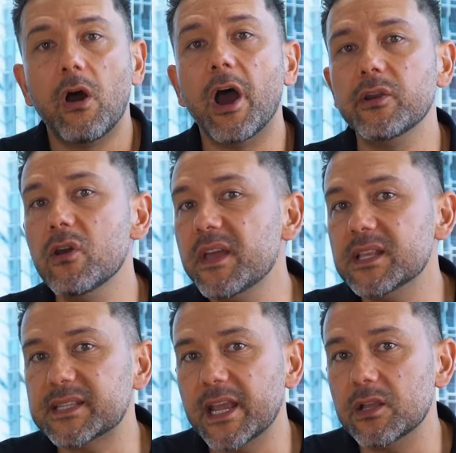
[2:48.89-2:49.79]
I know
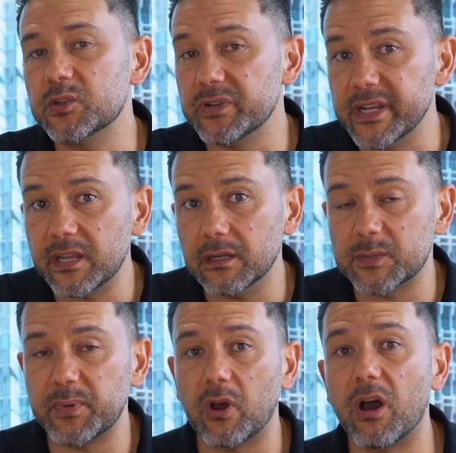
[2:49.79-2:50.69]
that sounds ridiculous,
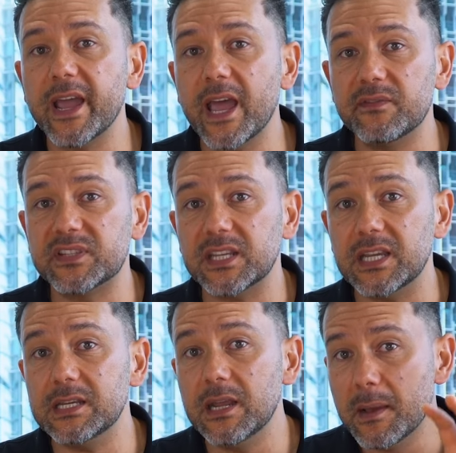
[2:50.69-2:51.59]
but I have seen